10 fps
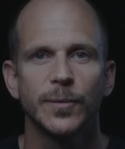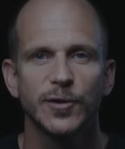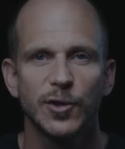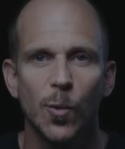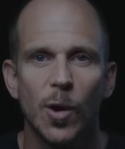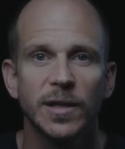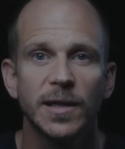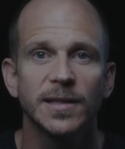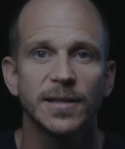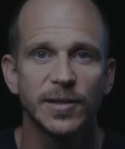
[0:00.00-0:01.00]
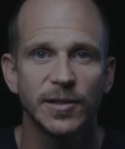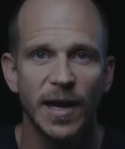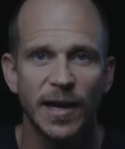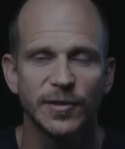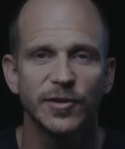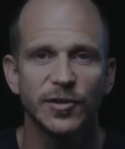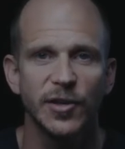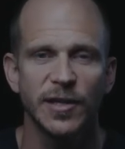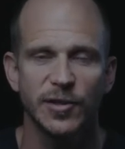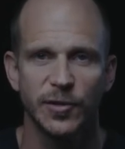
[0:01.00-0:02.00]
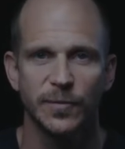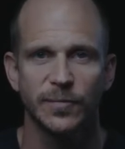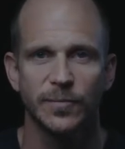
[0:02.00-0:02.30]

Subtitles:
So what does the science suggest?